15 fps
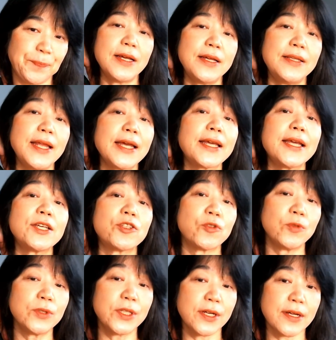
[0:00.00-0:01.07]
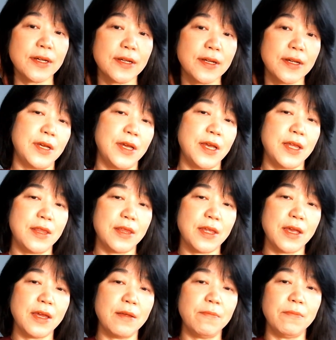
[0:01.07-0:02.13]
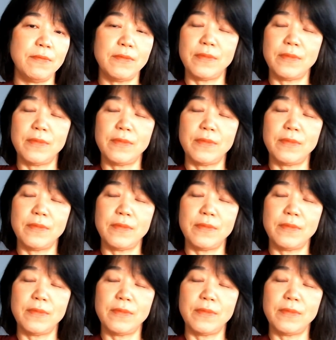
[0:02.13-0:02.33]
neck and shoulder, and then